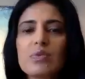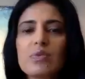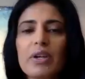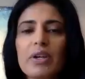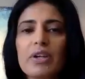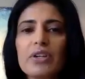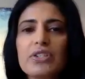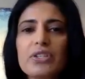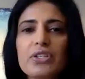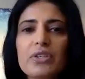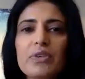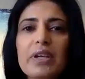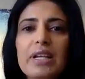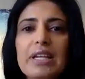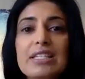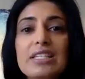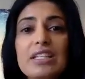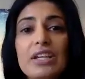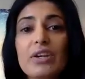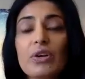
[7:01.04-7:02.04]
what you're doing
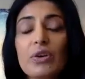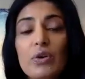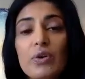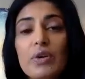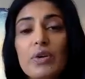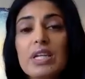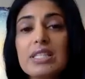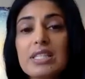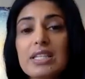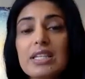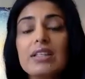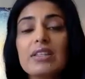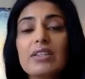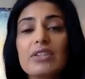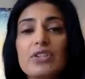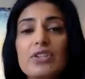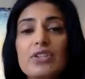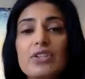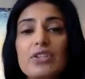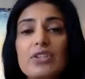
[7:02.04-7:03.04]
is increasing the
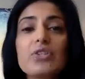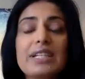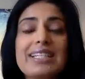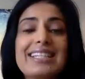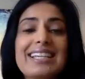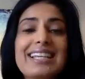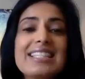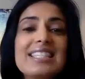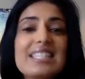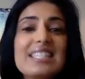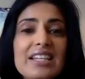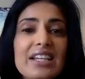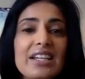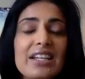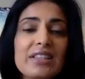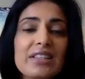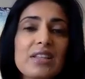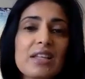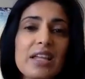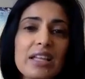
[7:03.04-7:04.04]
nutrient
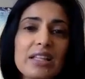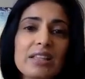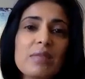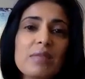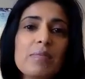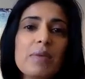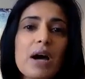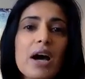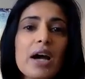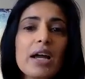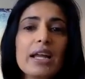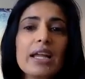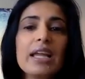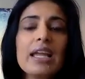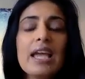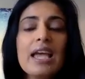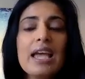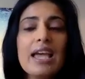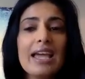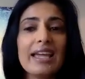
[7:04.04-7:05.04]
density in the
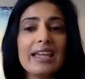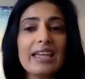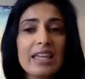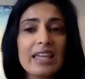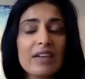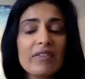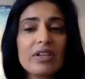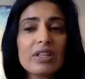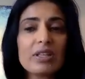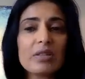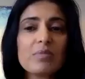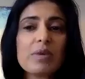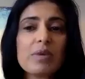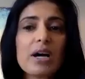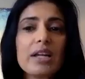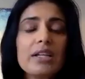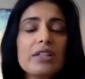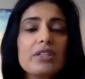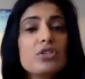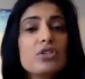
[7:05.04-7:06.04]
body and giving the
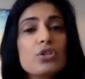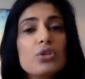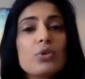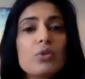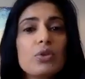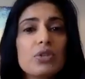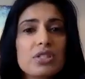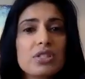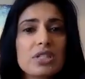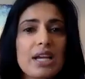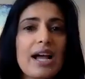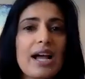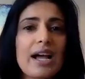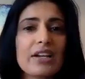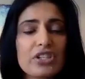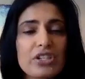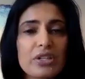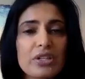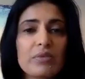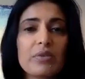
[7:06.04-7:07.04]
body the tools to
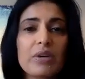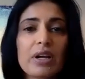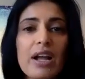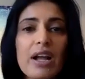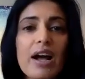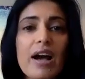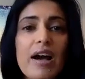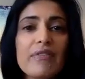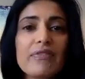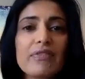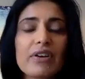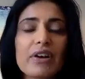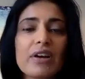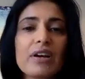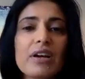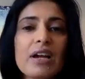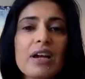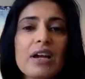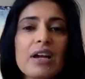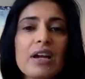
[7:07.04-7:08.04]
actually
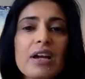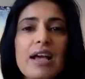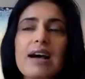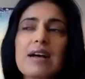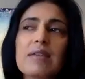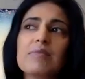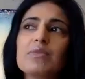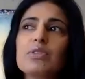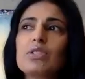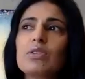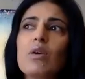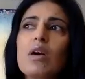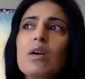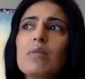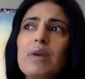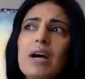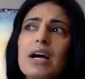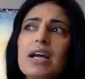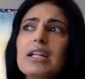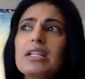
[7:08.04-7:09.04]
recover. So
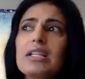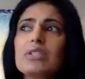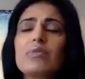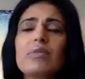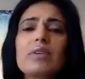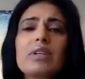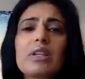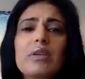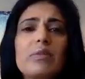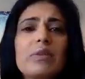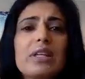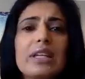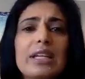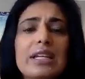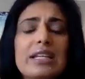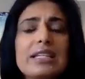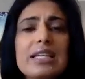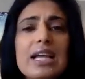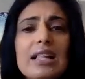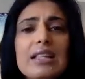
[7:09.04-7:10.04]
our body is really,
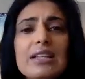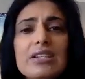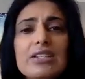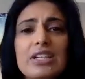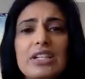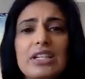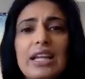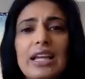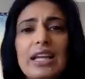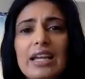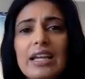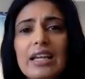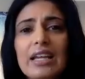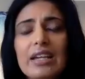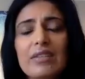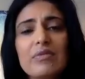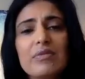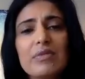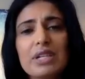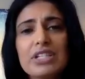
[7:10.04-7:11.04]
really intelligent. It
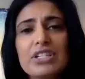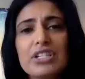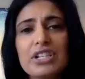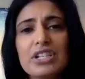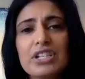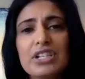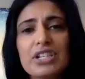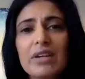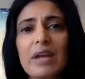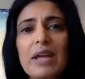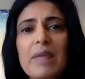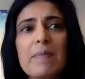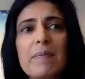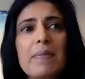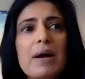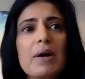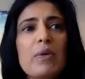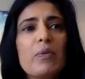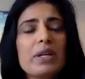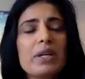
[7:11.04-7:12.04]
can
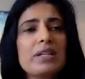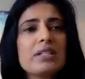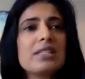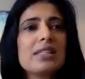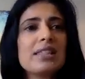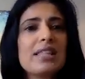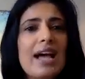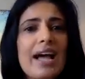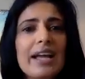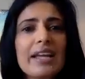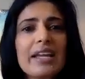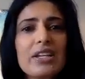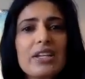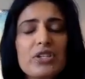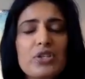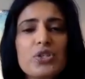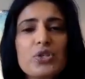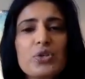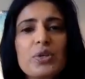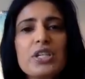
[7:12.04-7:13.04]
regenerate, but when it's
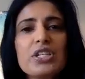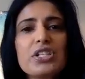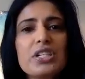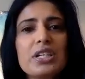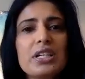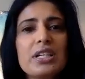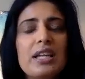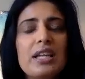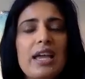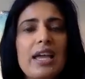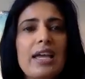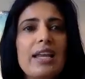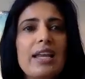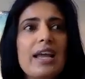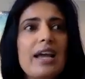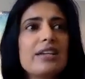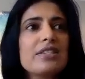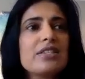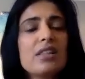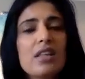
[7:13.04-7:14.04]
lacking nutrition and
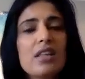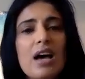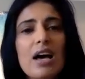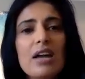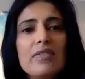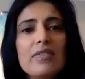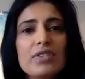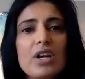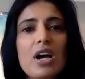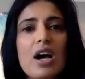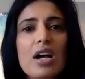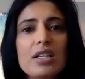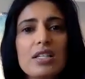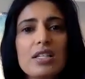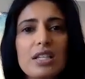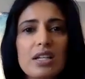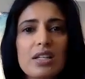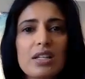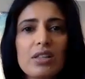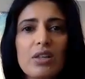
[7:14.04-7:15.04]
has a lot of
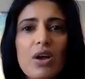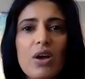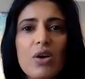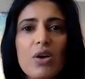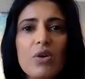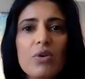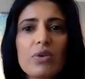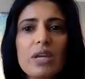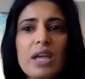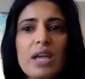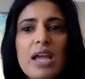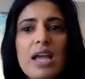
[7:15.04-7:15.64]
toxic load,